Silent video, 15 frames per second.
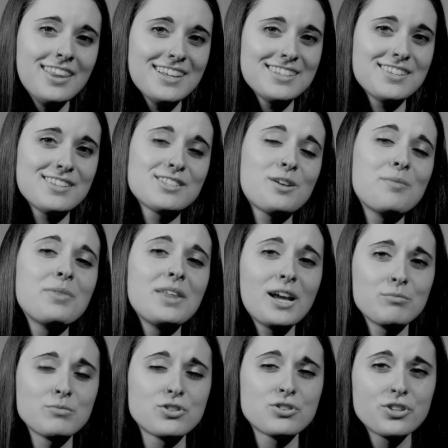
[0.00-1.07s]
This is
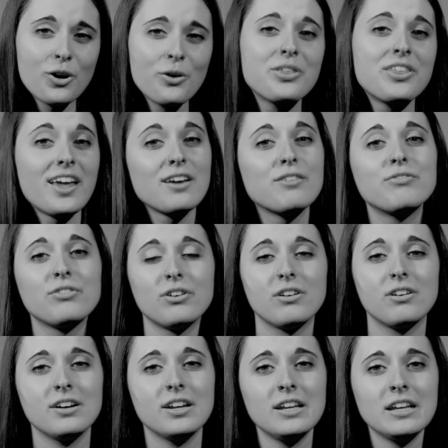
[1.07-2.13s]
something I'm so
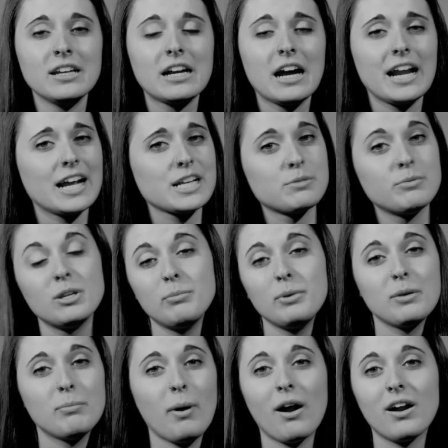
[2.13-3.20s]
thankful God asked me to
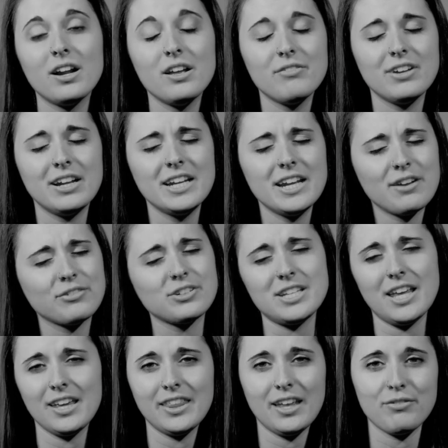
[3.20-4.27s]
be a part of, and I never
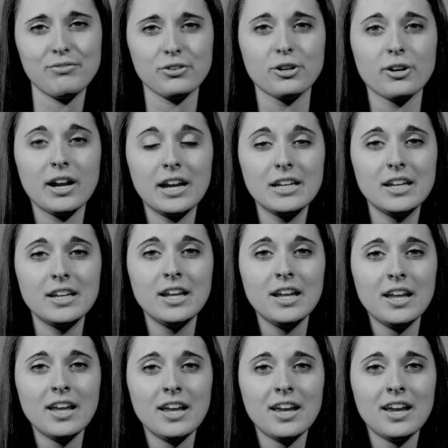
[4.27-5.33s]
take that for granted.
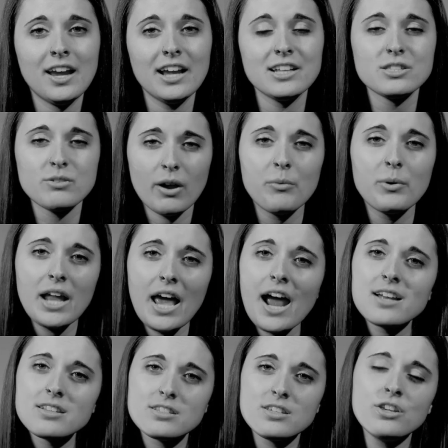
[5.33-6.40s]
And so I want to
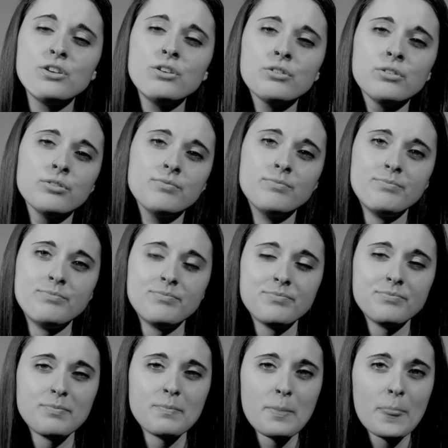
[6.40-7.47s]
ask you,
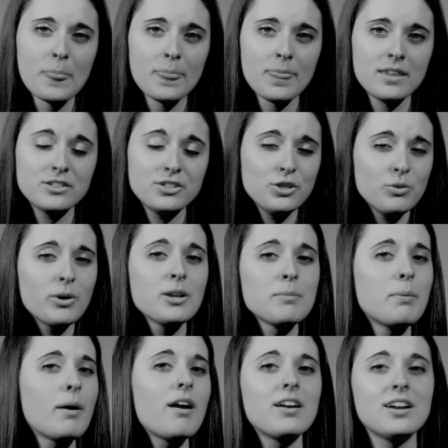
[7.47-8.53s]
do you want
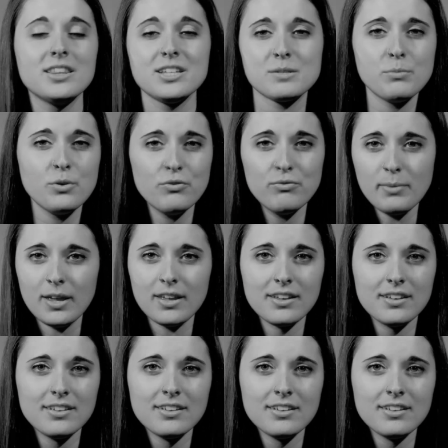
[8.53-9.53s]
a part in this movement?